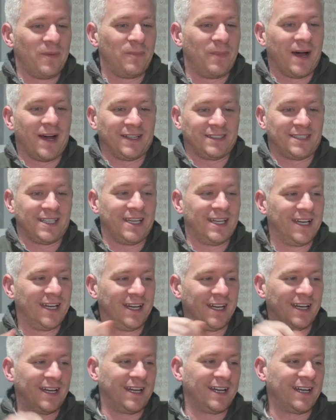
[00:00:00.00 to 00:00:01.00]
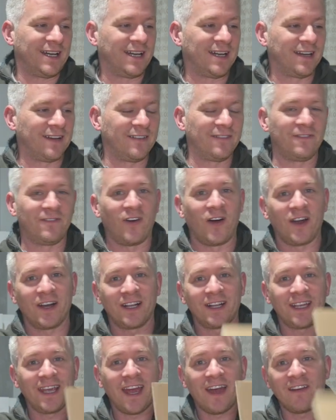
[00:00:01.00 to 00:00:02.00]
But
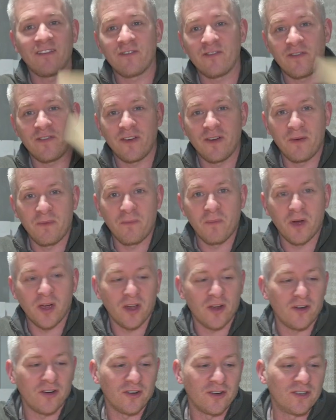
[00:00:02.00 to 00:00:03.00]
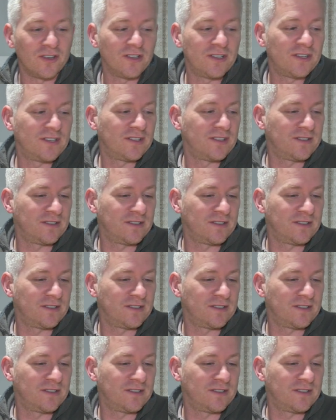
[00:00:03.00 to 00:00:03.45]
finally have my own